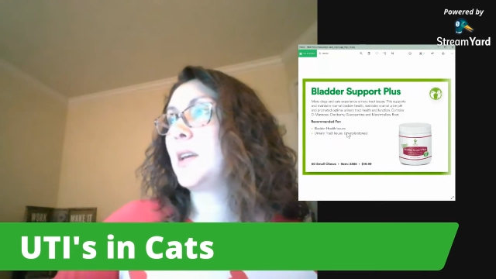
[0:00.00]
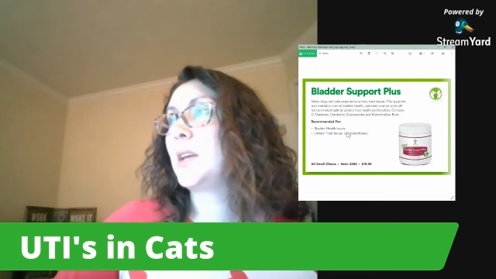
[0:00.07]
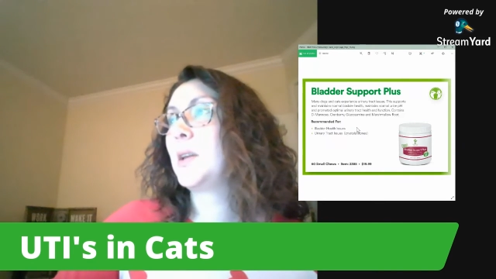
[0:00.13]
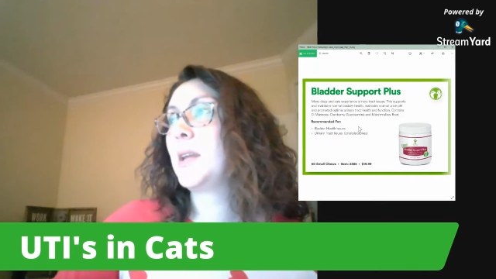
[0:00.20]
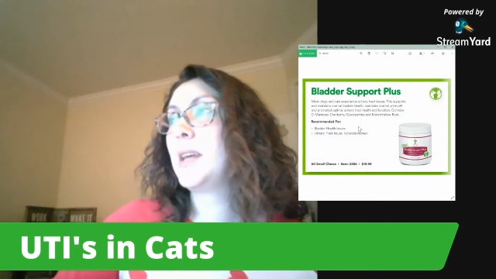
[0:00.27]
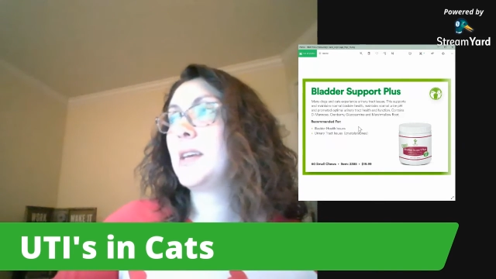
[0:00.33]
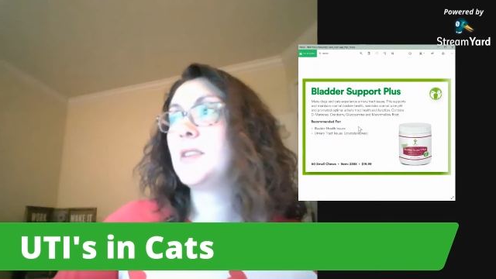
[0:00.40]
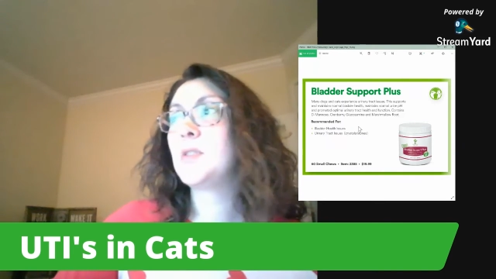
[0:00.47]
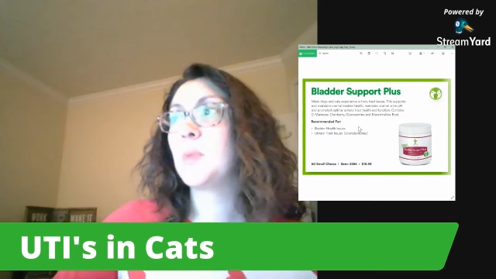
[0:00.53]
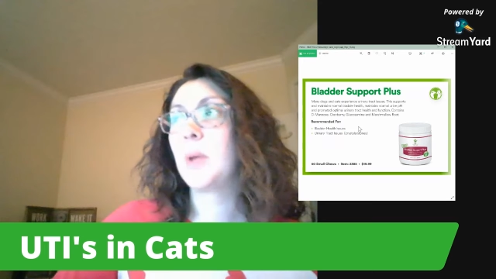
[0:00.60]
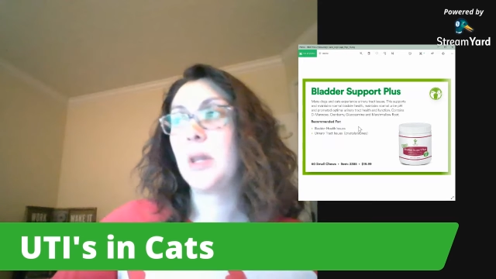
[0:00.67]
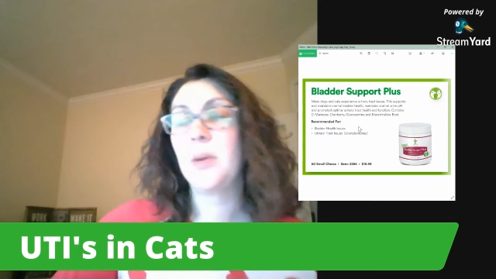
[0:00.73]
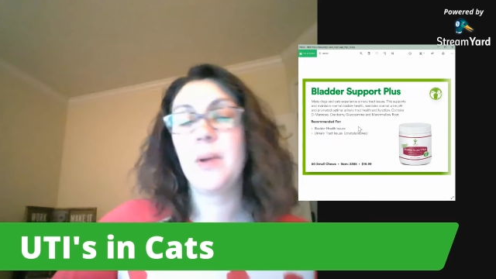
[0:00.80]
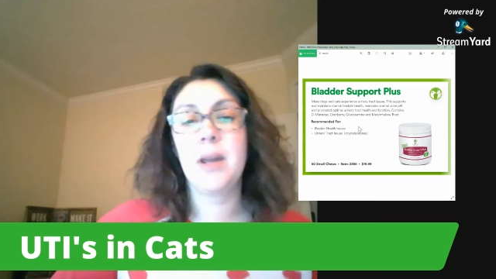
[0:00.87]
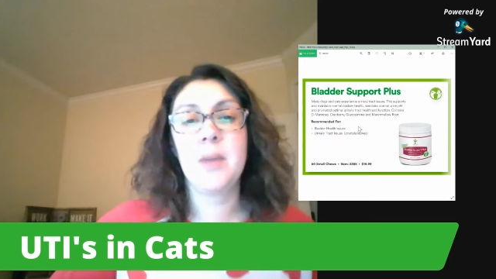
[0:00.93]
It is
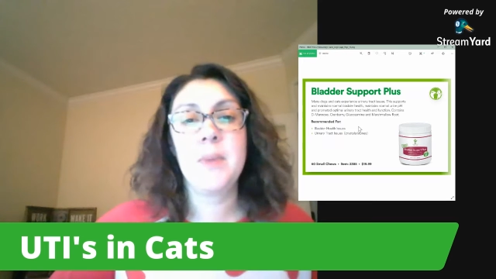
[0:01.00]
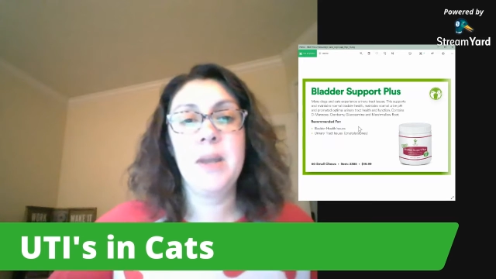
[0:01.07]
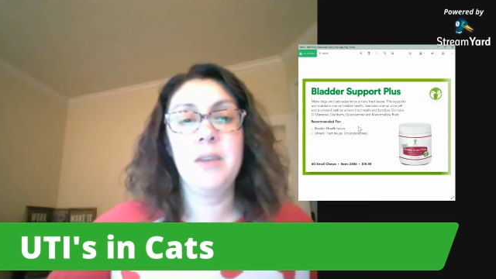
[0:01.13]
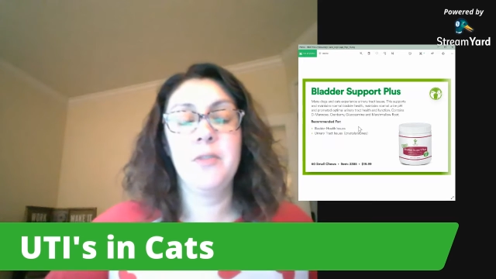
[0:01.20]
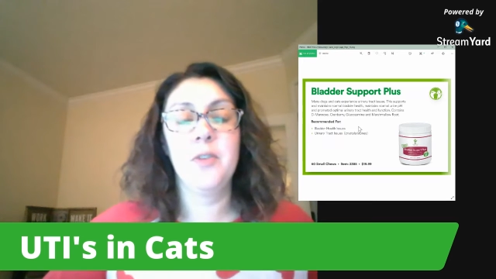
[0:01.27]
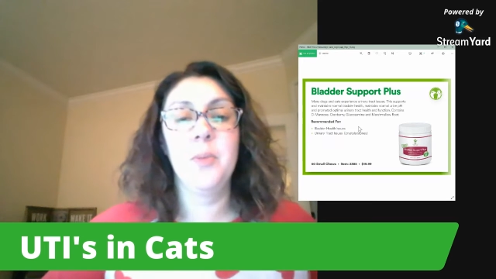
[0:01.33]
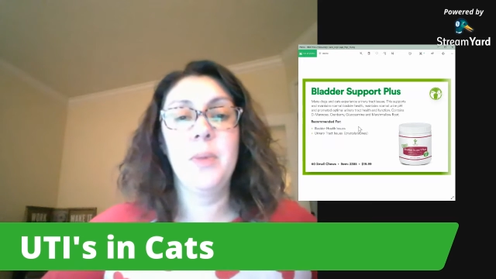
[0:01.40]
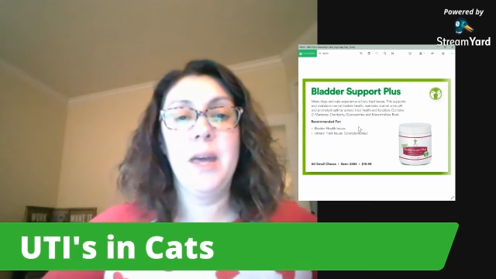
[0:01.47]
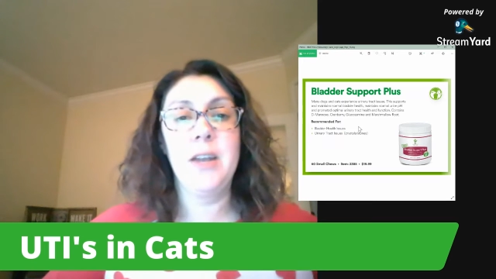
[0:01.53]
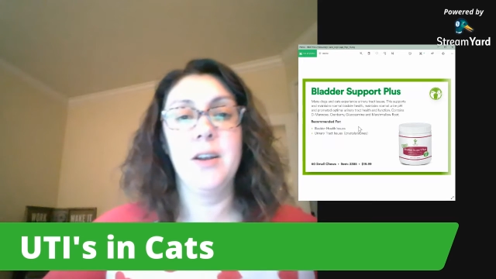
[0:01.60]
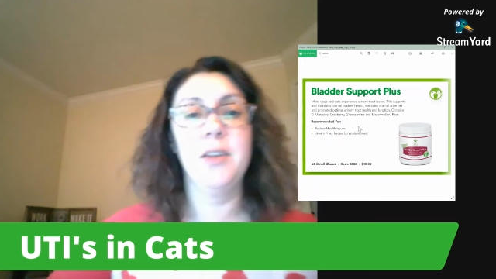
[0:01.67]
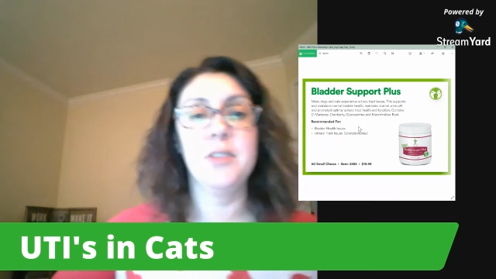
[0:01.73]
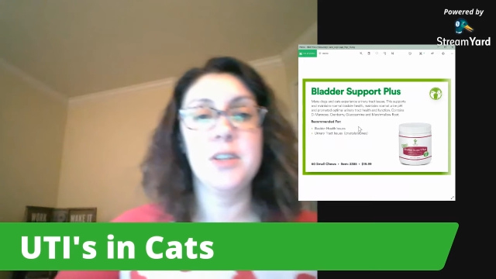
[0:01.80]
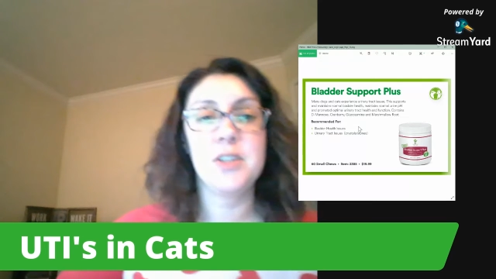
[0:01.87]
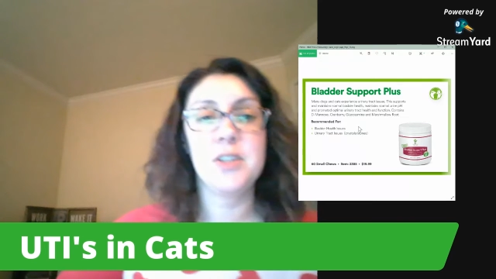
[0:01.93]
really recommended for bladder
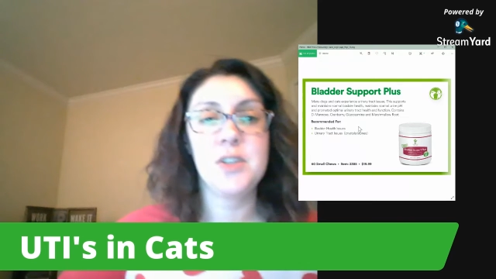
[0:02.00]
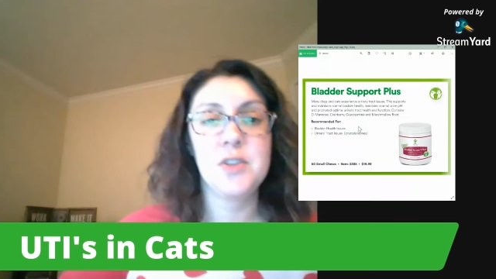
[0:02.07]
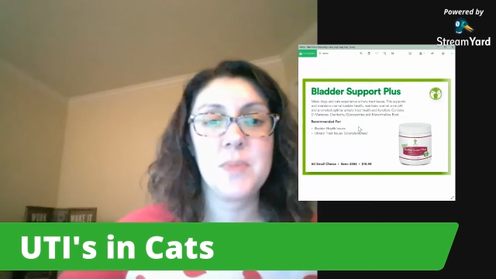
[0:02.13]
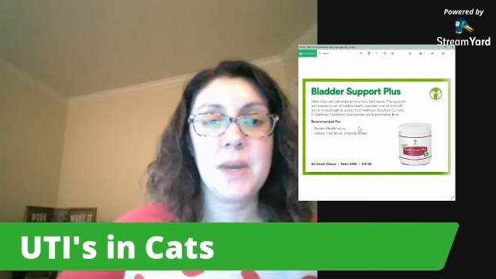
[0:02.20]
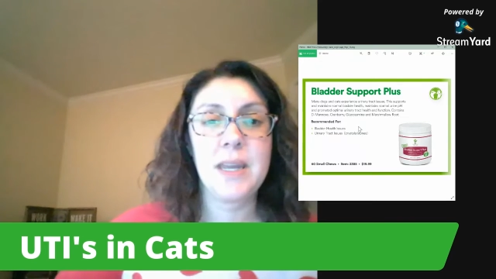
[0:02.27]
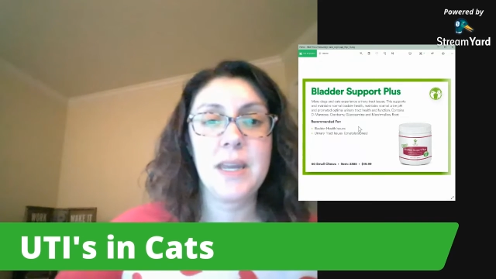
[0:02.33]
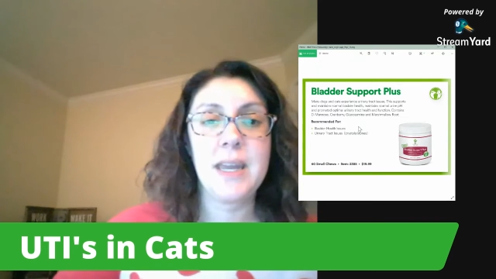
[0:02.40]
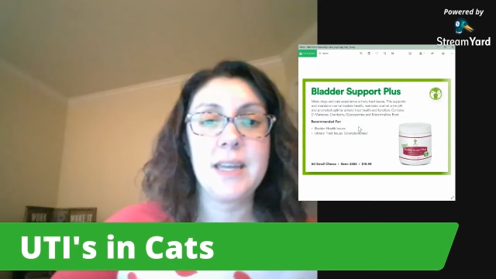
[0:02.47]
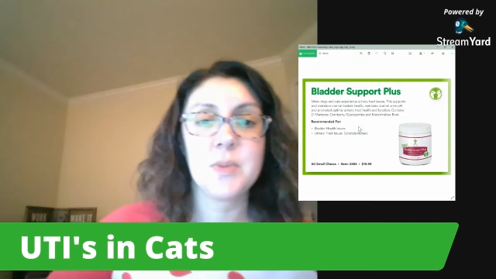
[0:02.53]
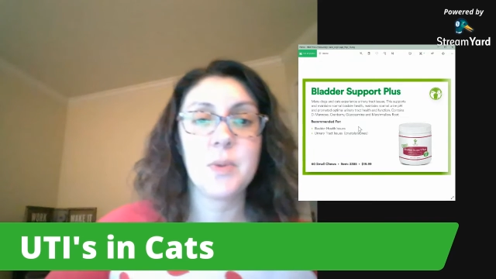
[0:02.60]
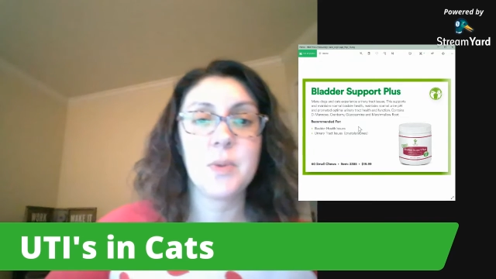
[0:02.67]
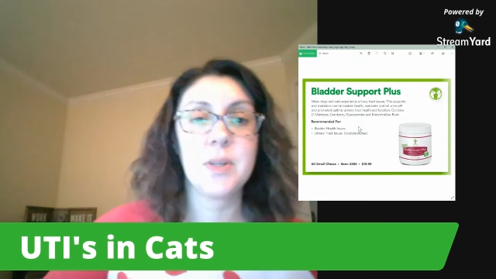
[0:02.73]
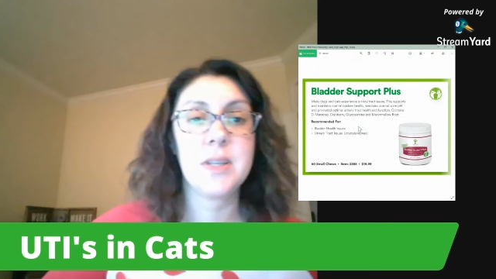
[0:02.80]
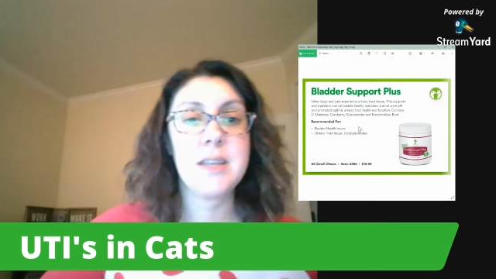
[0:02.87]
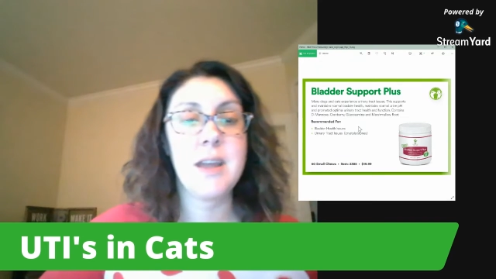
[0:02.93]
health issues. My cats
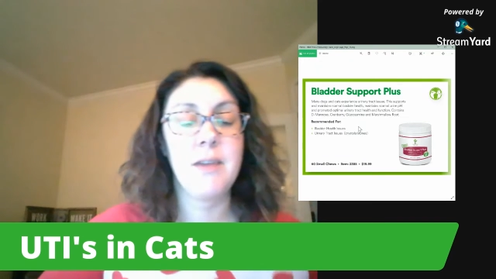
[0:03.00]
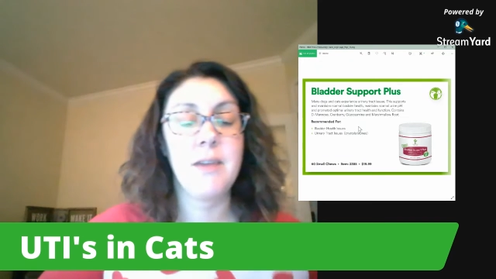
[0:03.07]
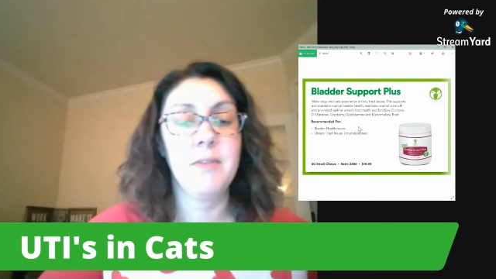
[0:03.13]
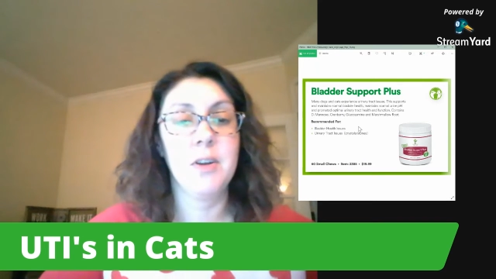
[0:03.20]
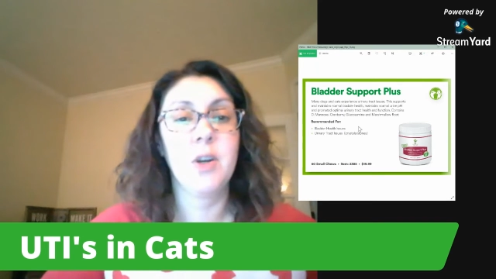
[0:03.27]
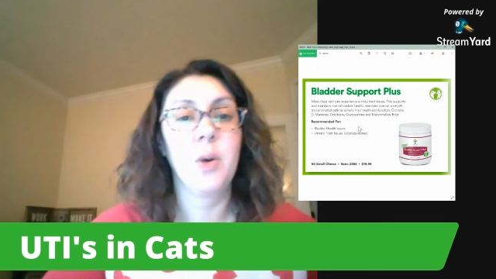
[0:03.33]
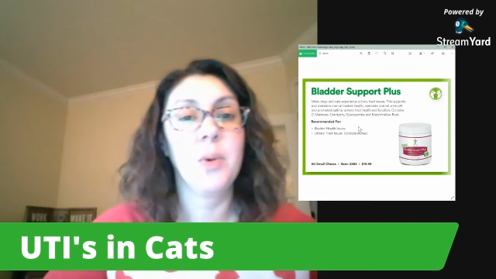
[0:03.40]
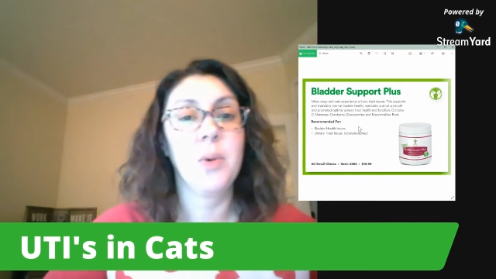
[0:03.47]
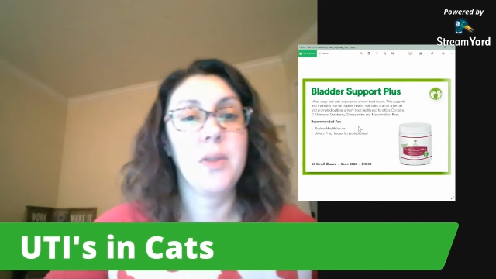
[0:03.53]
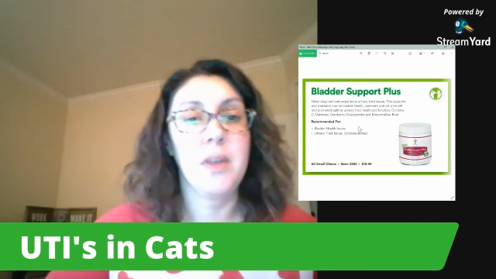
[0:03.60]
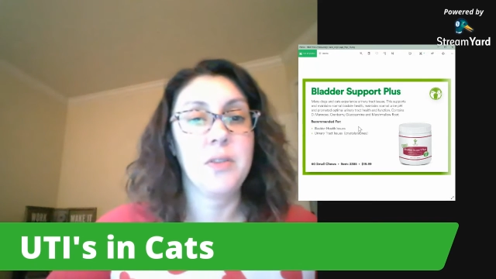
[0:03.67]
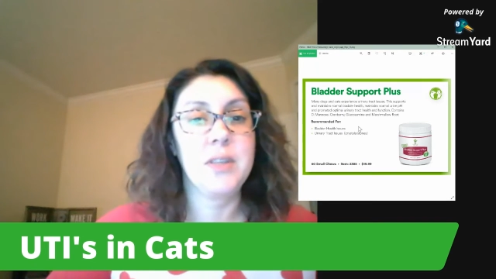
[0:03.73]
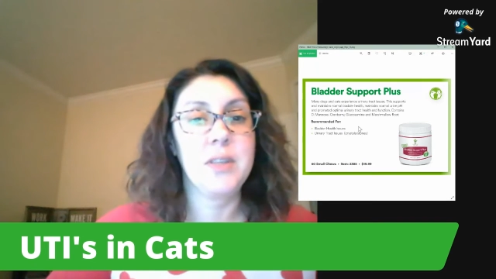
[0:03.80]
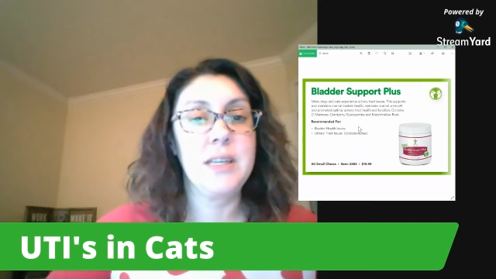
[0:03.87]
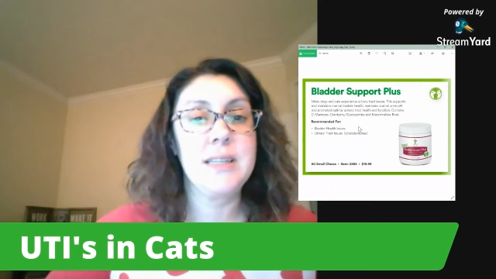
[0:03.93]
will never go
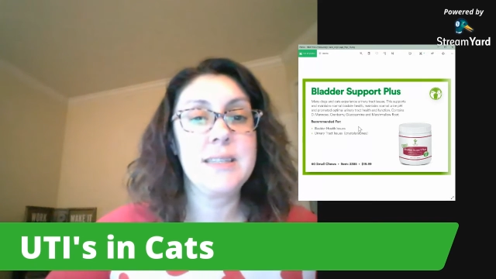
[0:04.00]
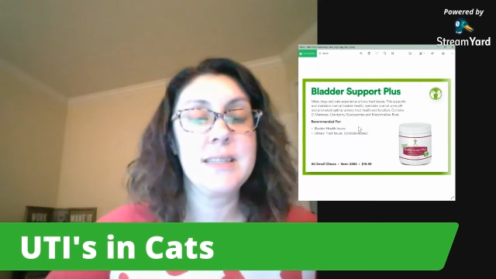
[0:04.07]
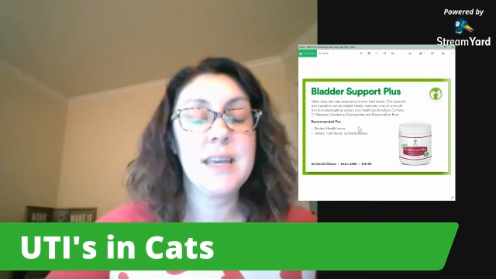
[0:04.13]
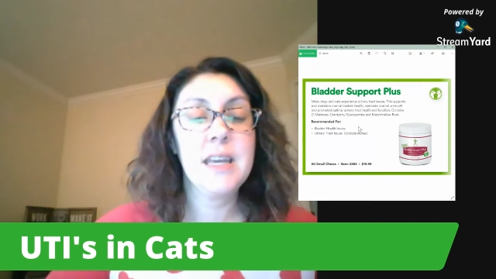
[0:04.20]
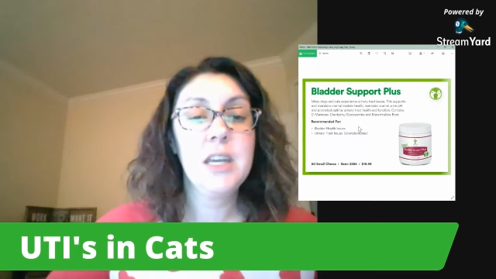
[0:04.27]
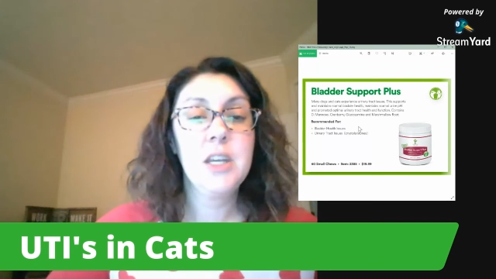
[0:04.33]
without this.